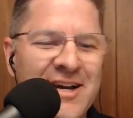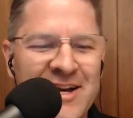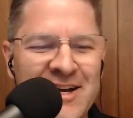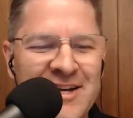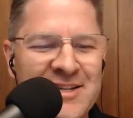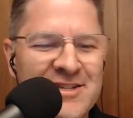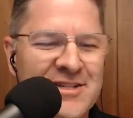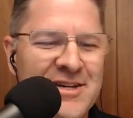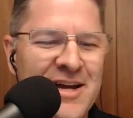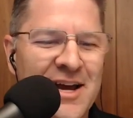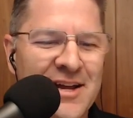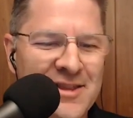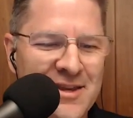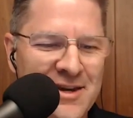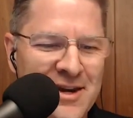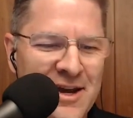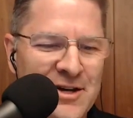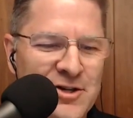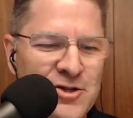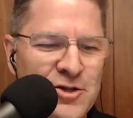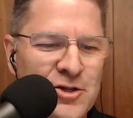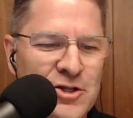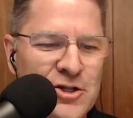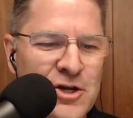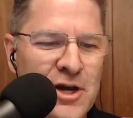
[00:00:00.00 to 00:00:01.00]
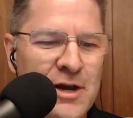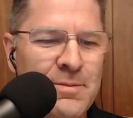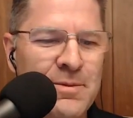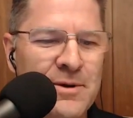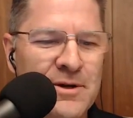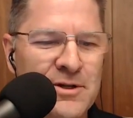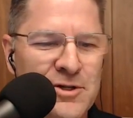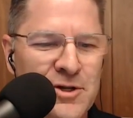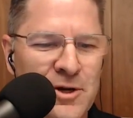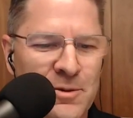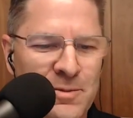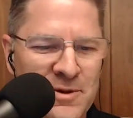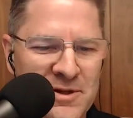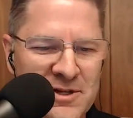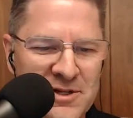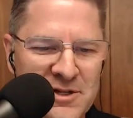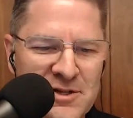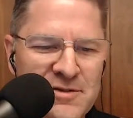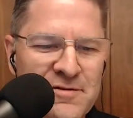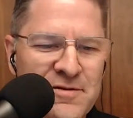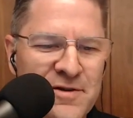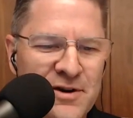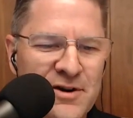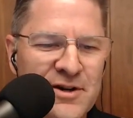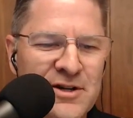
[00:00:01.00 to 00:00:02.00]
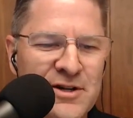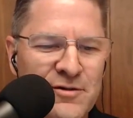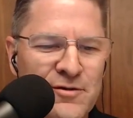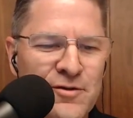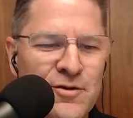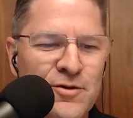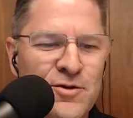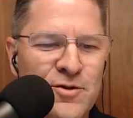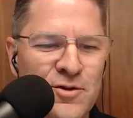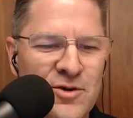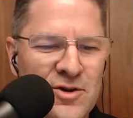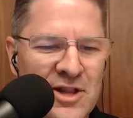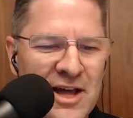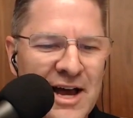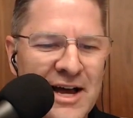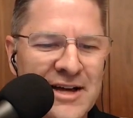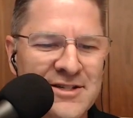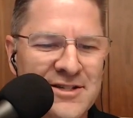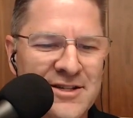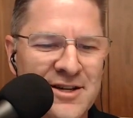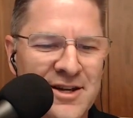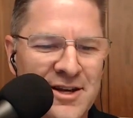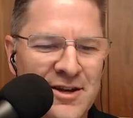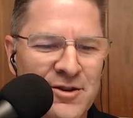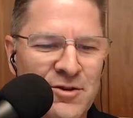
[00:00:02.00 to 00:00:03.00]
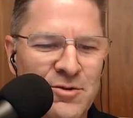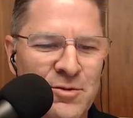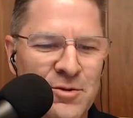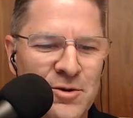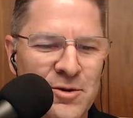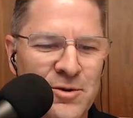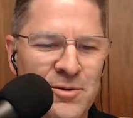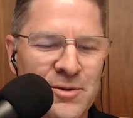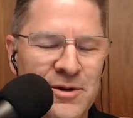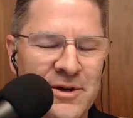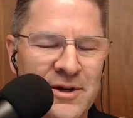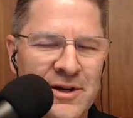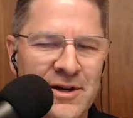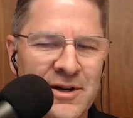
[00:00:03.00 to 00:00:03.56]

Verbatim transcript: It's not the national championship, but this is a very difficult class to get through.